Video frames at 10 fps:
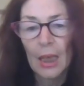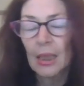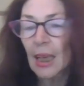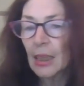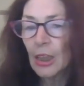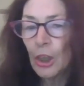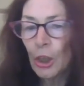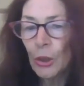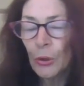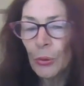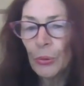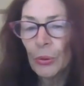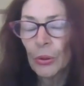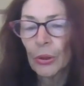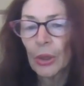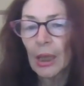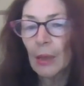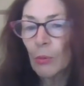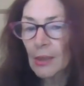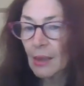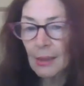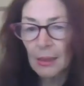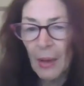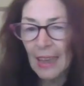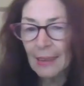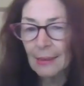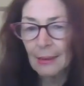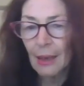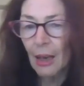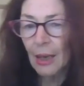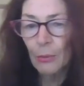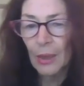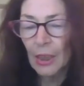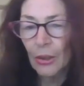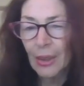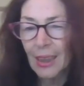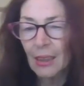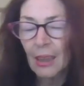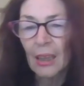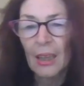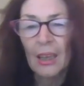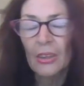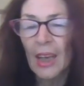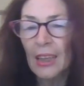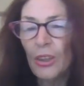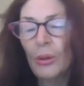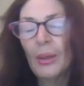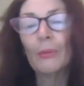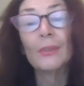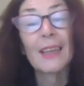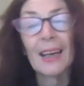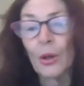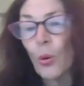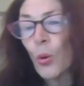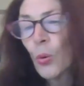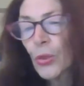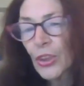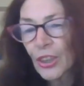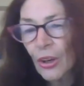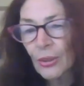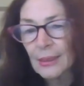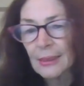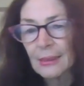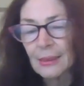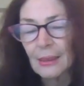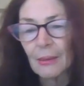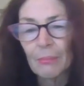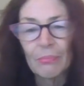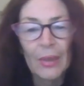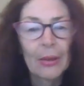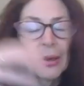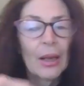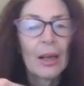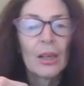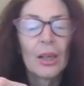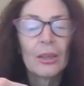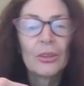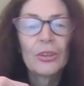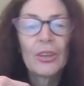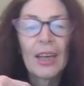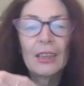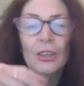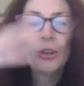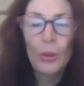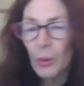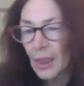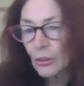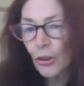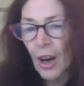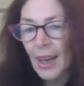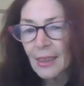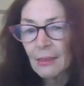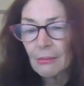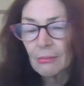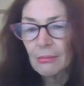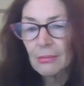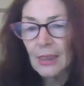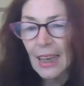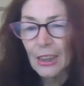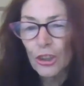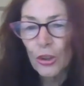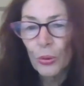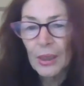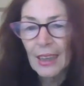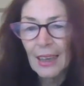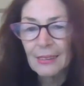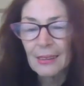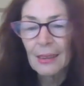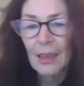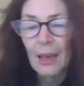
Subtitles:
They knew he wasn't the smartest guy when he got in. They knew he was unorthodox. They knew he'd try and take shortcuts.